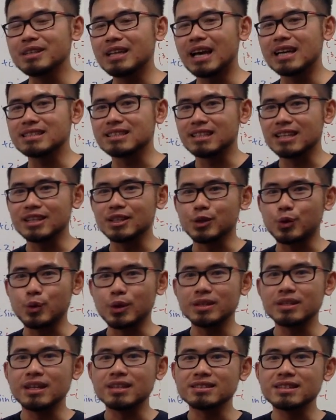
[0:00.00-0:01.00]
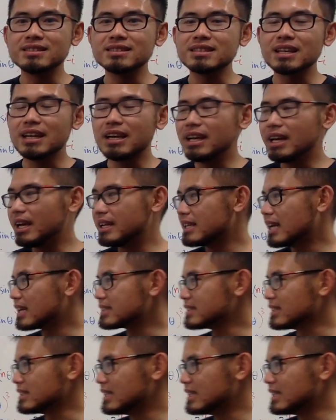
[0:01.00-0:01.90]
It has a lot of great lessons, and it has a